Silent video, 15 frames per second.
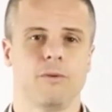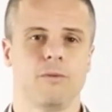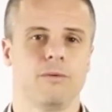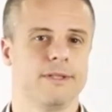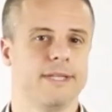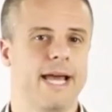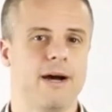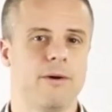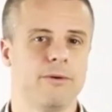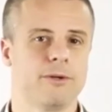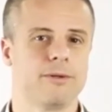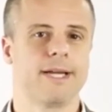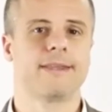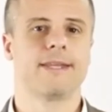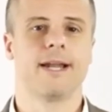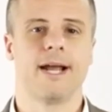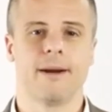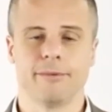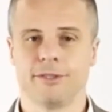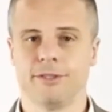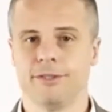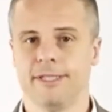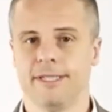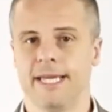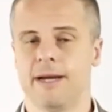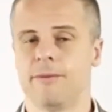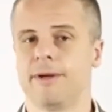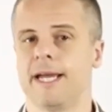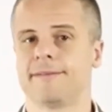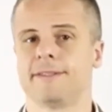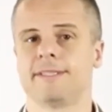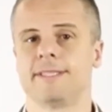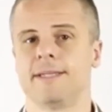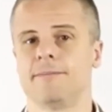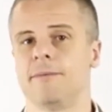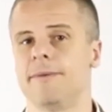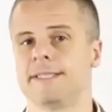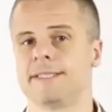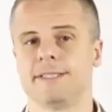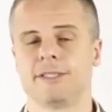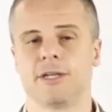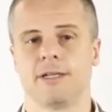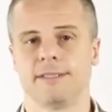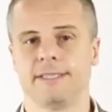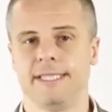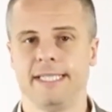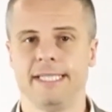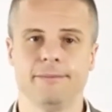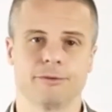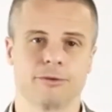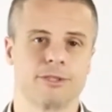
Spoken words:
Well, now we don't get that opportunity. Now we have to send them a message on Teams